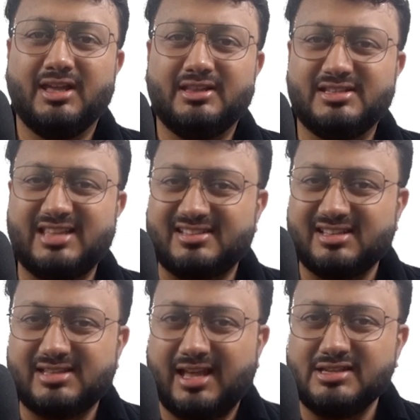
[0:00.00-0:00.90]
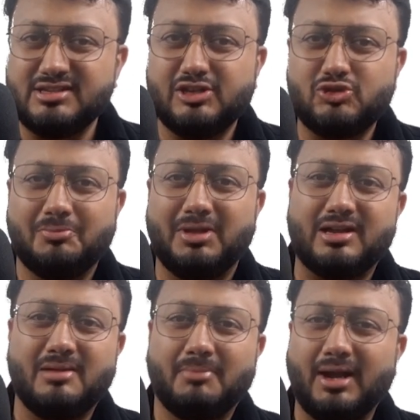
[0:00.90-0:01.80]
This exercise is to be
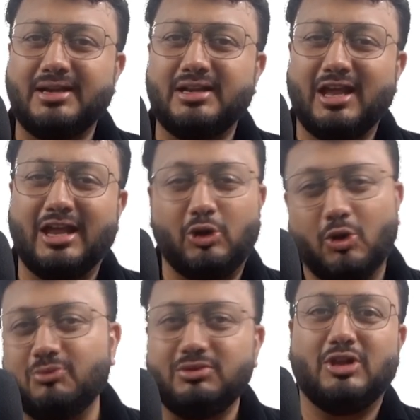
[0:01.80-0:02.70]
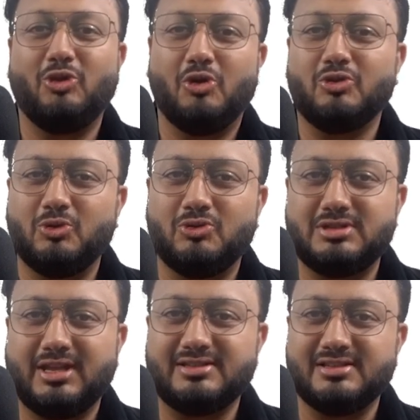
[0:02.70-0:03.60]
combined along with the long notes
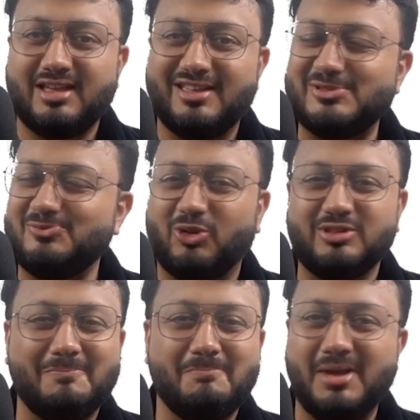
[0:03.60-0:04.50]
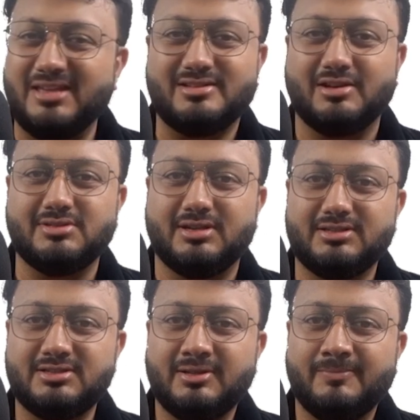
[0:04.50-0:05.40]
exercise for the best result.
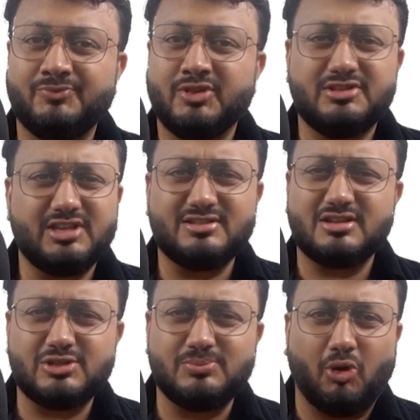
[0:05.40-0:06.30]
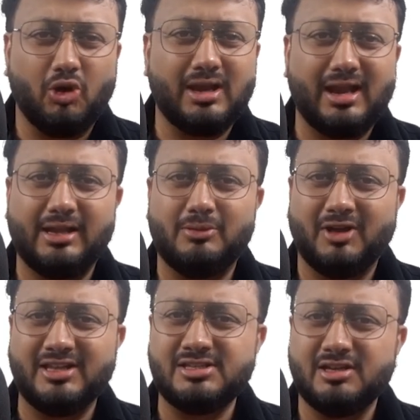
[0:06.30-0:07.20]
Just a small
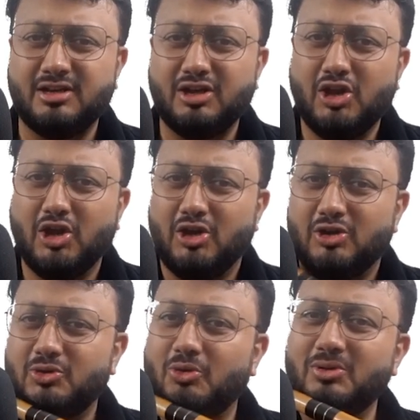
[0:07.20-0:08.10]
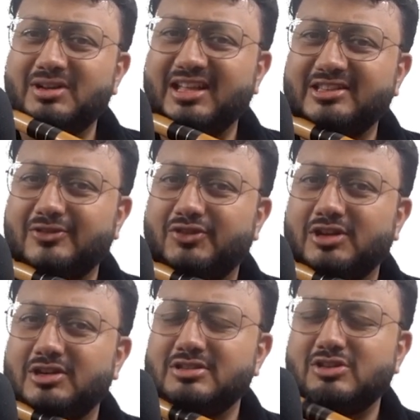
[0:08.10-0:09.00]
advice here, don't take the
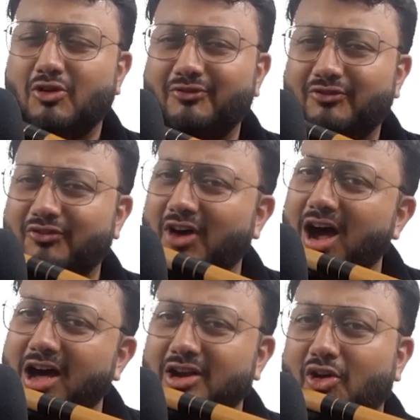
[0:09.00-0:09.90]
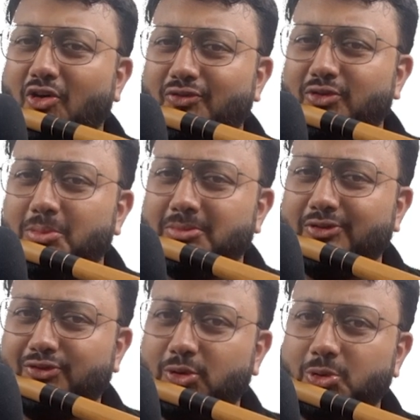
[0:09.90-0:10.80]
fingers far off from the
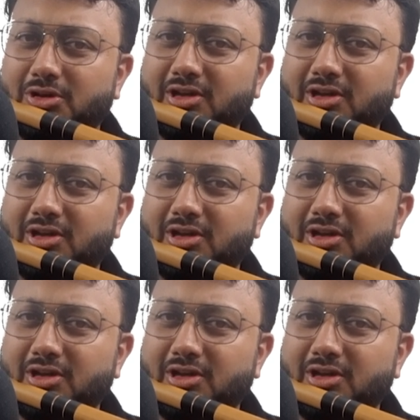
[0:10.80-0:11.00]
flute,